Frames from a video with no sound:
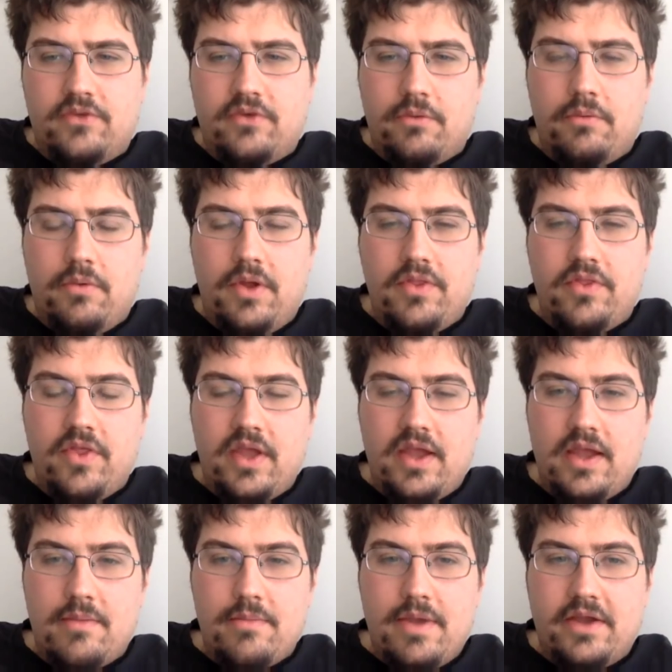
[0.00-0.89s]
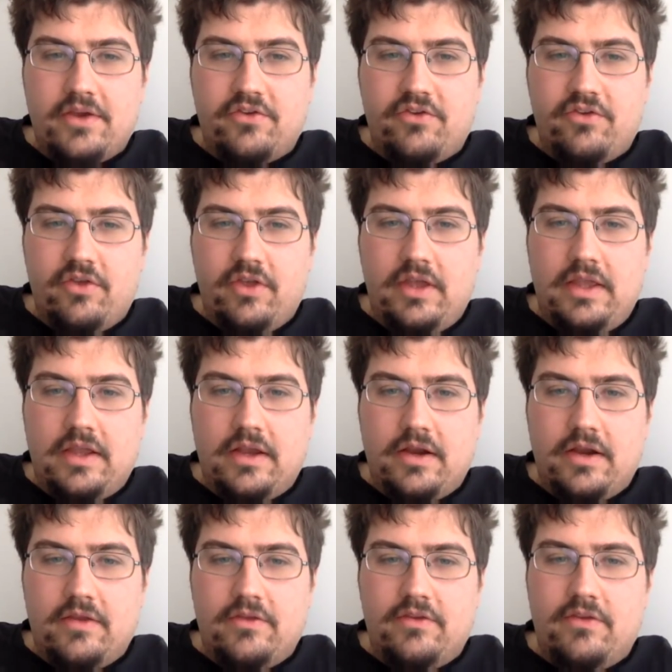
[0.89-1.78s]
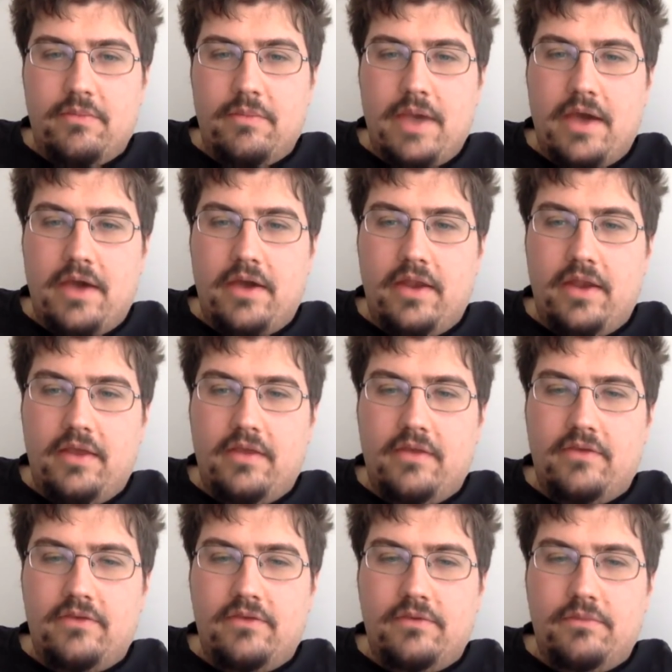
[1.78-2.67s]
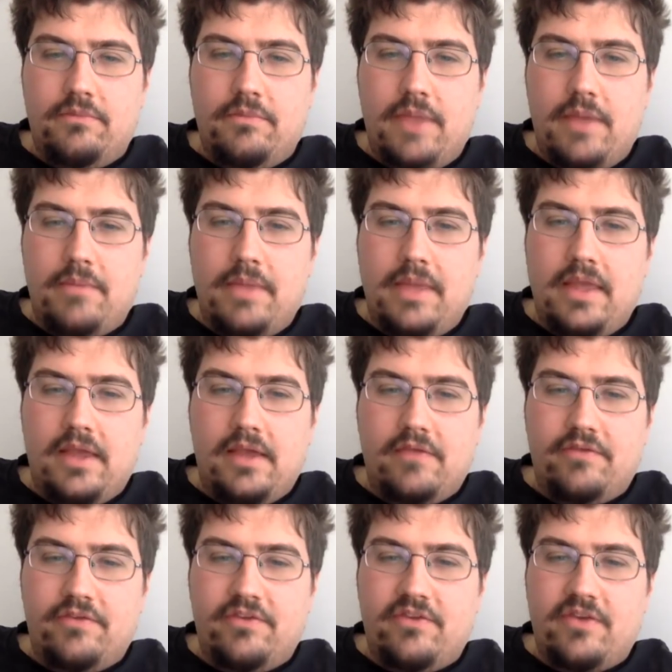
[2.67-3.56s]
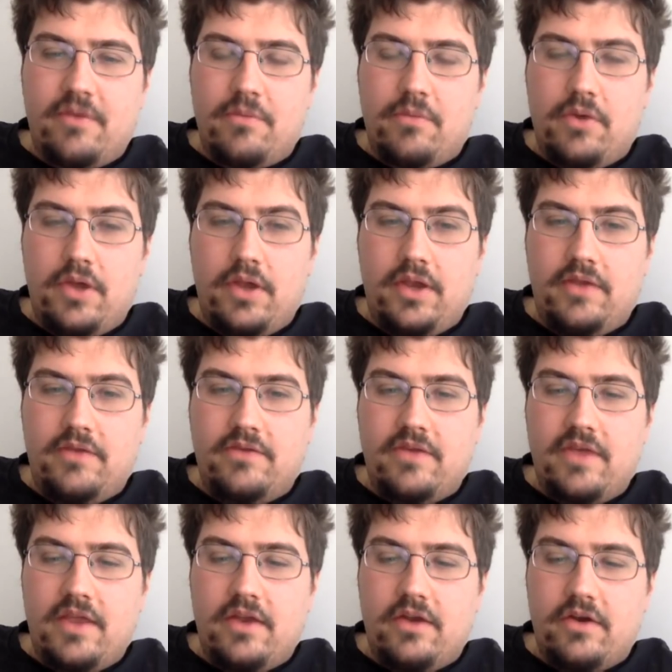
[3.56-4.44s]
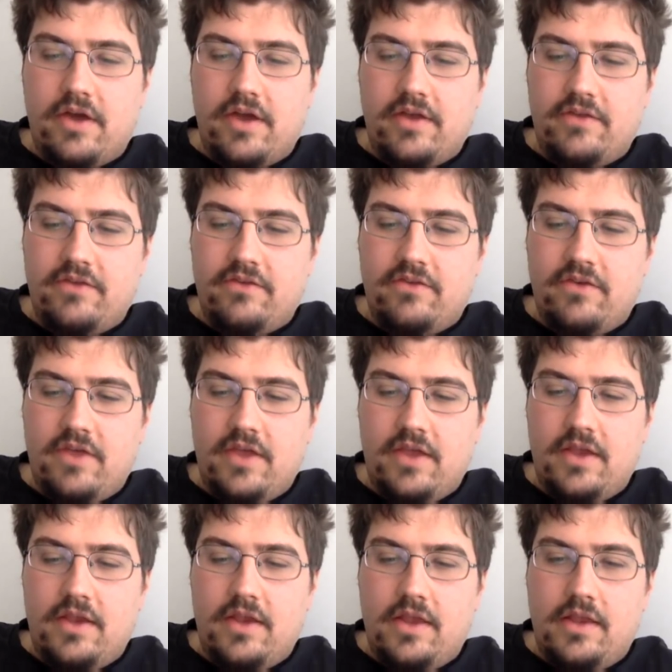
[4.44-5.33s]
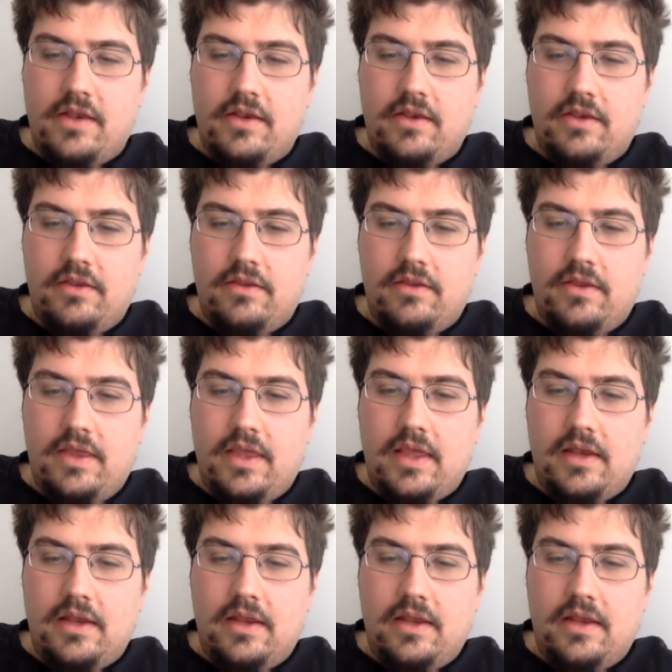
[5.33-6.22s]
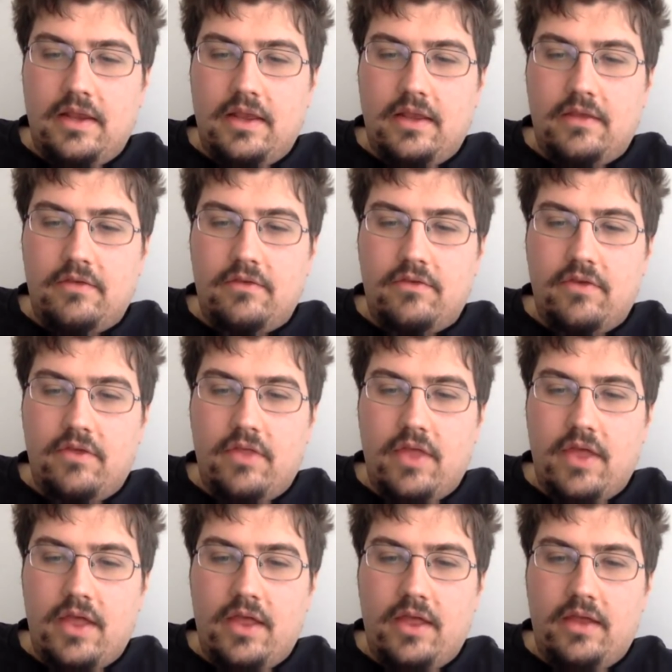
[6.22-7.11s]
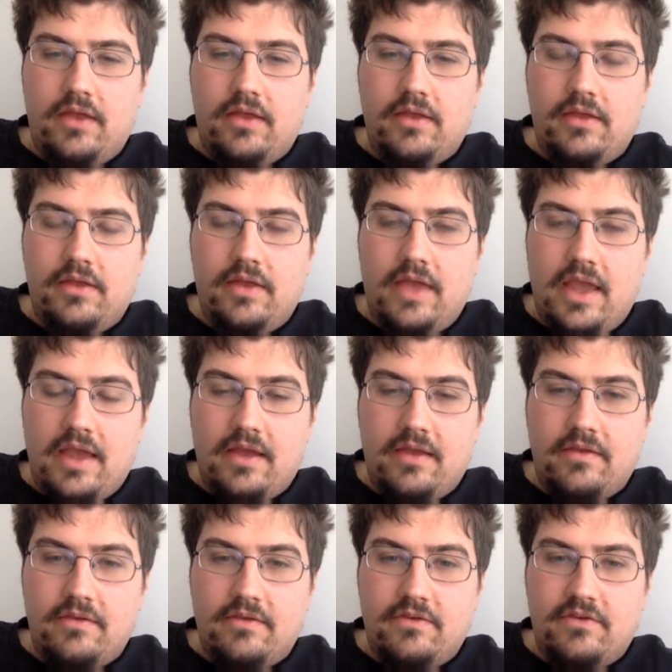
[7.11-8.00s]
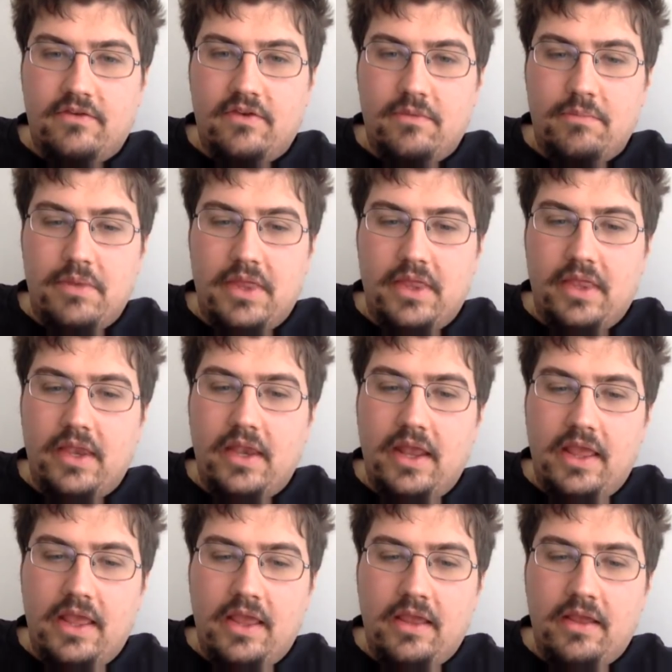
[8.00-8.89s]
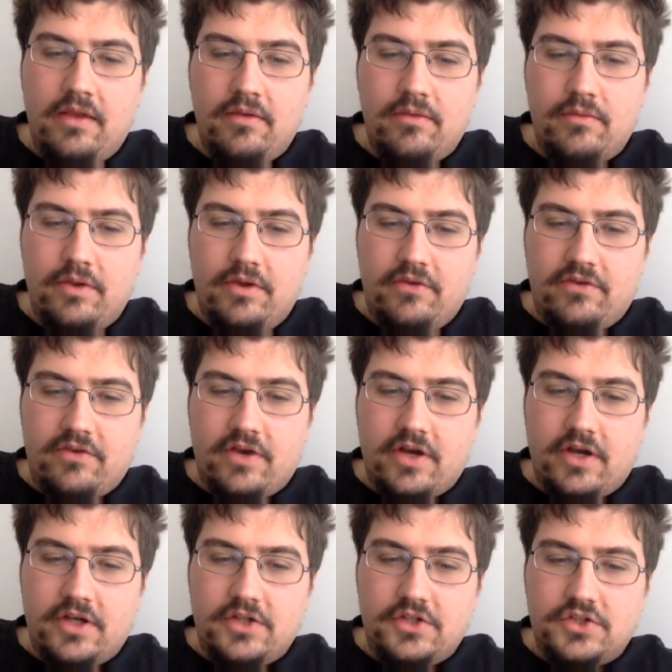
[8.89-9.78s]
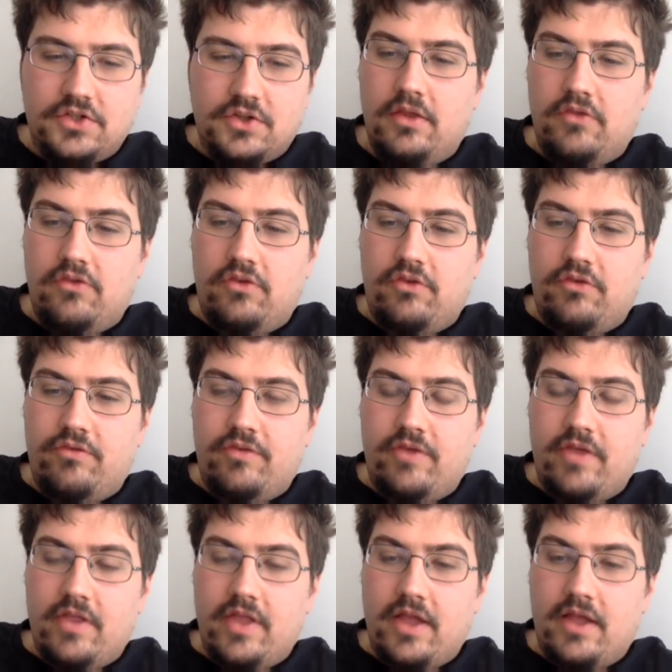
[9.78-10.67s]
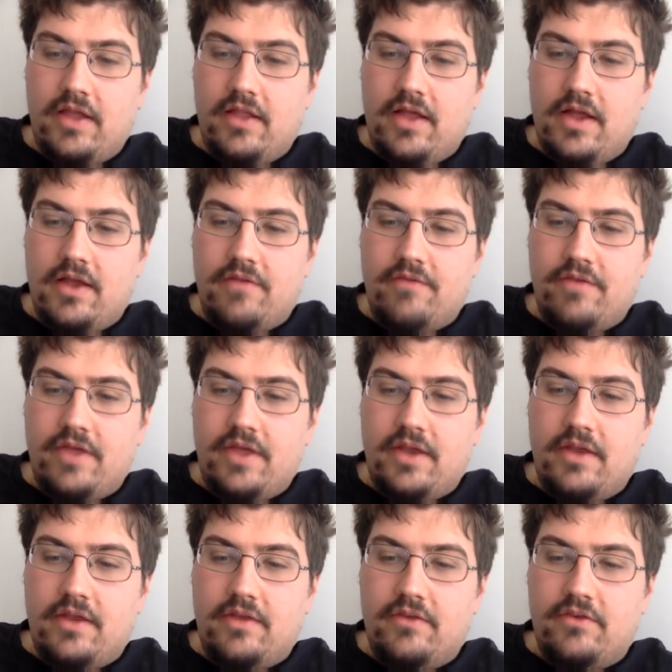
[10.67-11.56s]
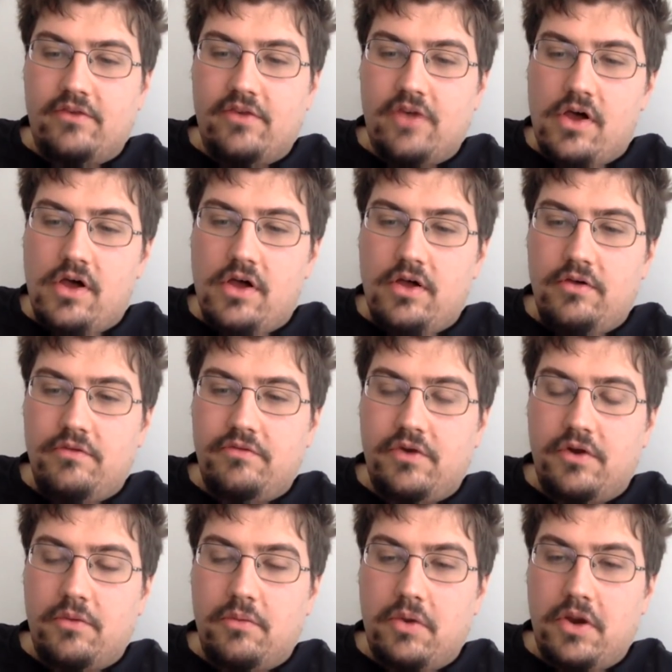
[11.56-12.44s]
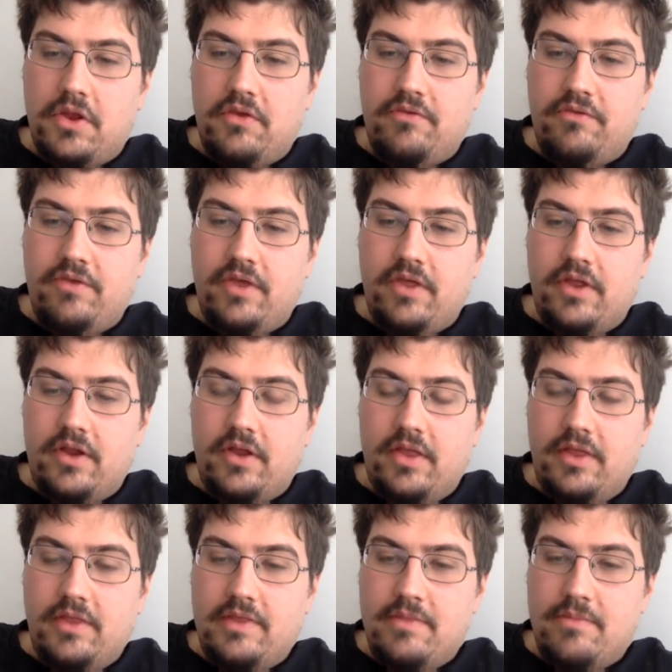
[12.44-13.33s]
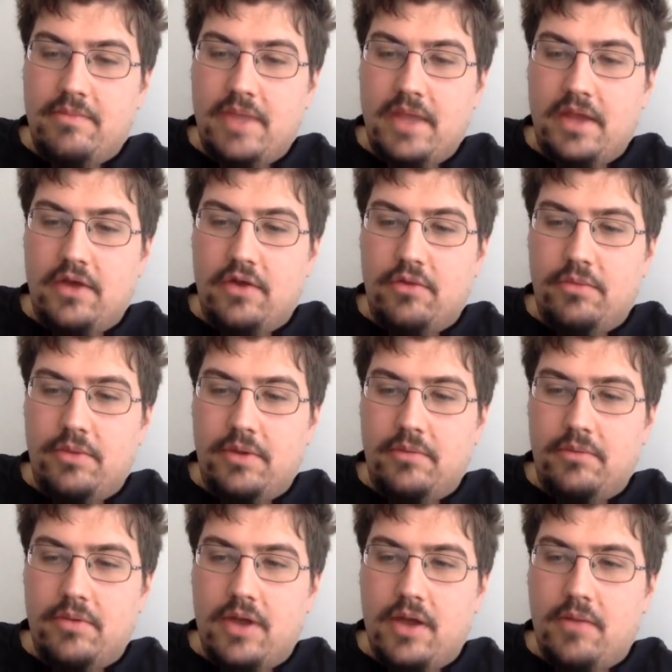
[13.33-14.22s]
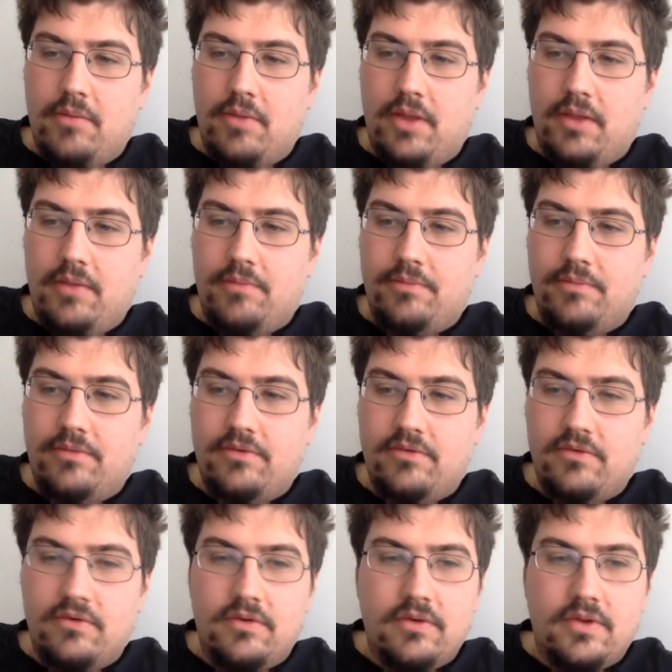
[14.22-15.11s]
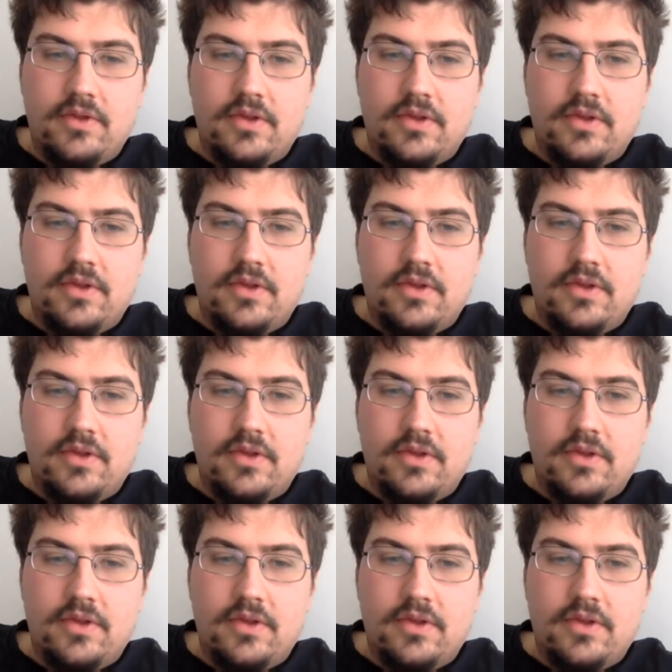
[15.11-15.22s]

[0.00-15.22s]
So one thing I'm actually curious about is maybe if someone is interested in getting into like GAN stability research, do you feel like a lot of it is solved, or what do you feel are like the big open problems?